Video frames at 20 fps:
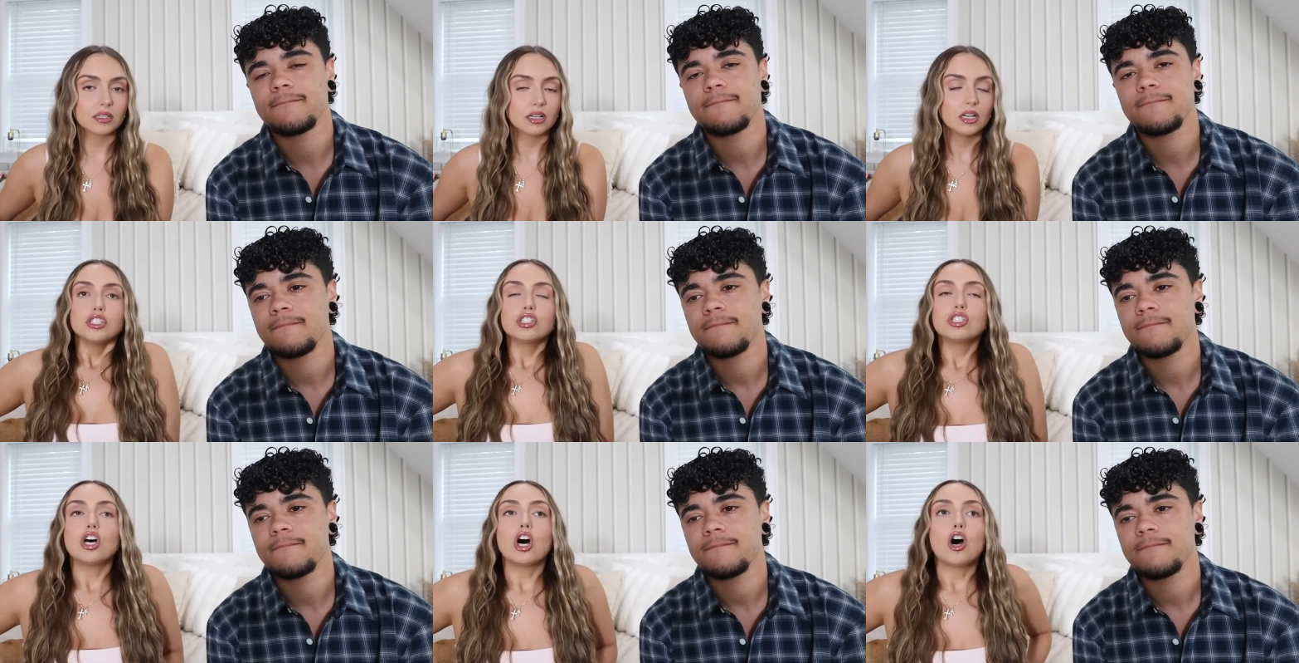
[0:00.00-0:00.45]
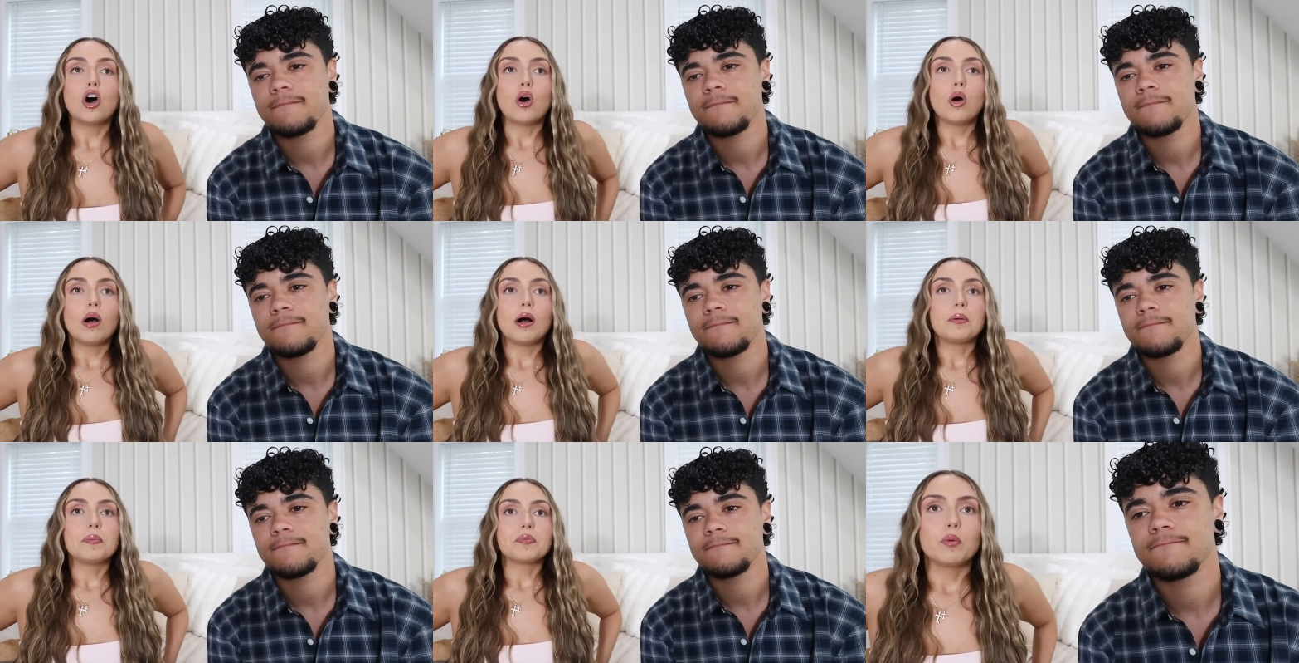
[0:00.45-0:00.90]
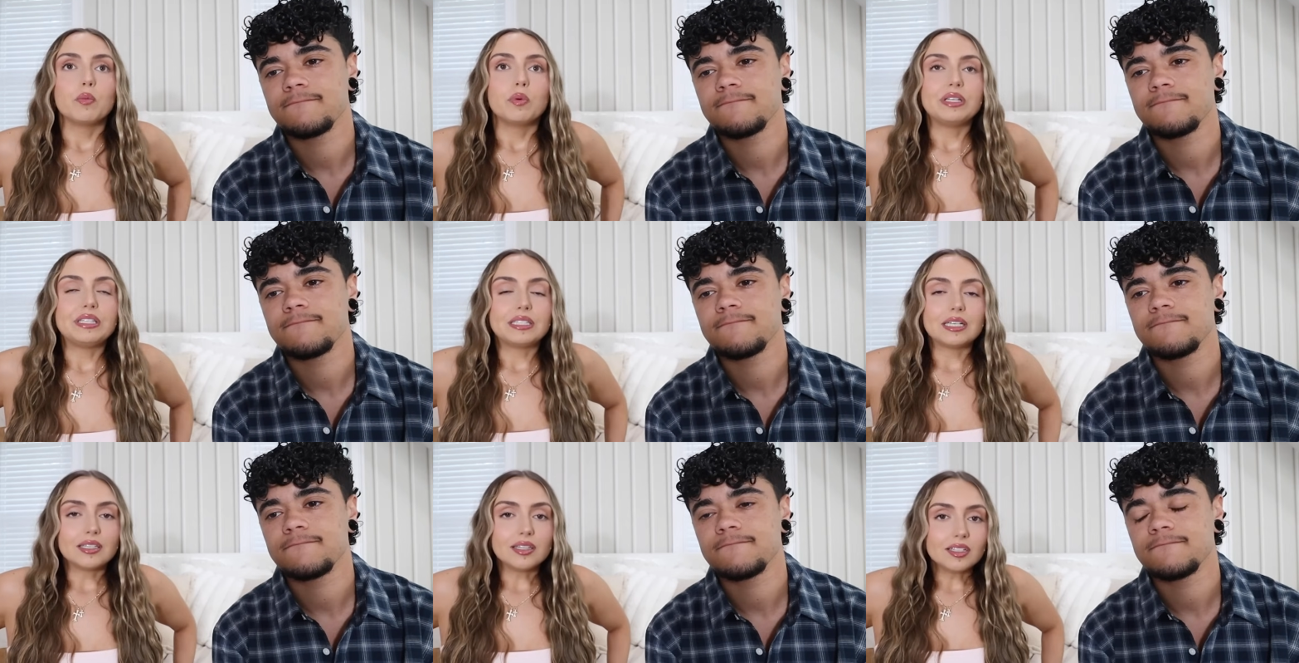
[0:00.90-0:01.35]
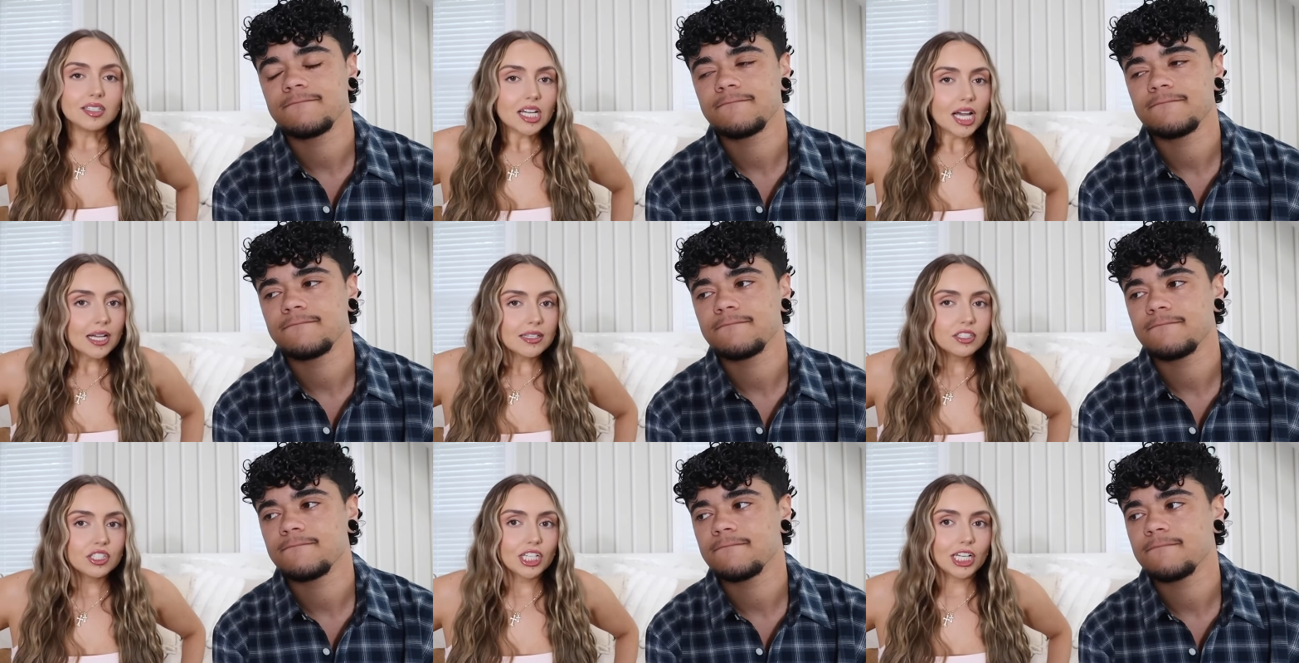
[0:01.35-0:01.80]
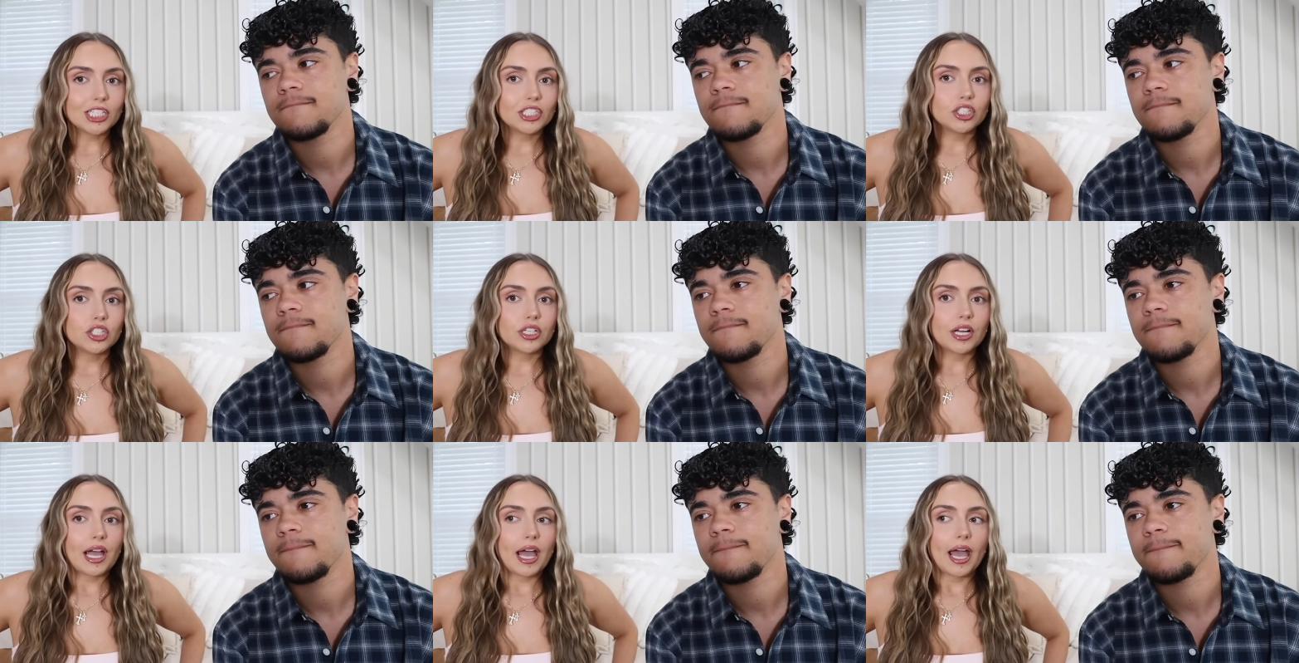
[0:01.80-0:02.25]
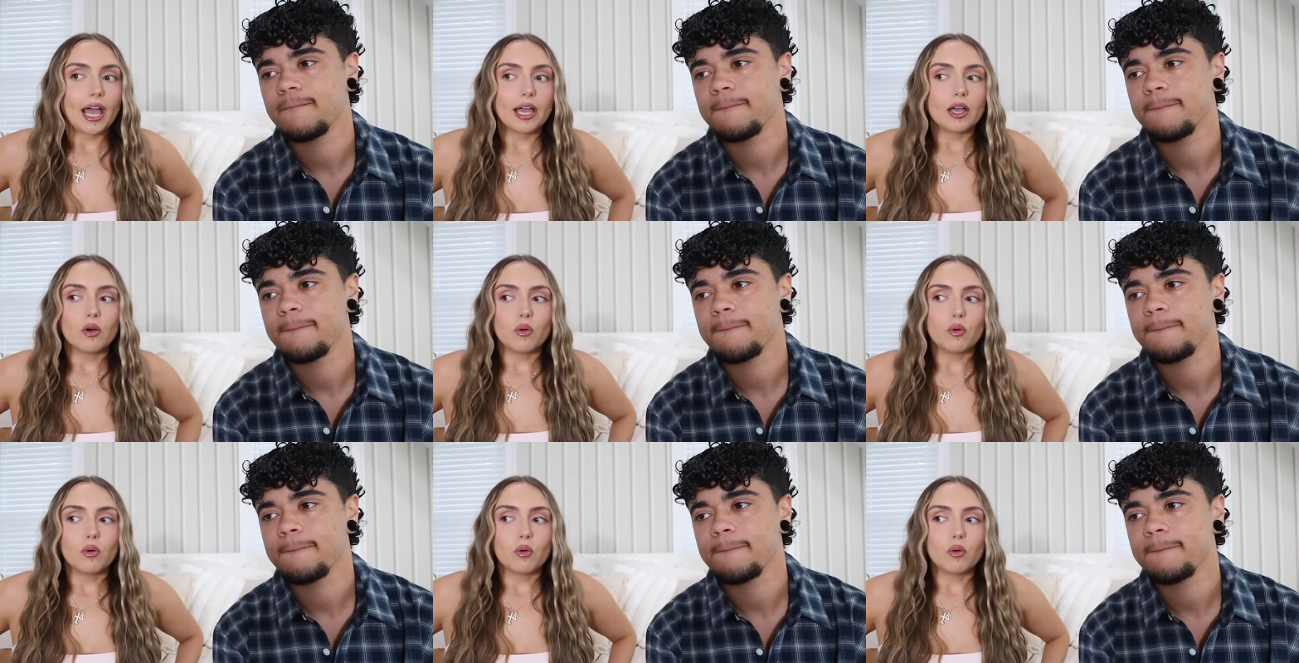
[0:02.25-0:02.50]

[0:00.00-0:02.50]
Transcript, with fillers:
Speaker 1: So we did the test yesterday.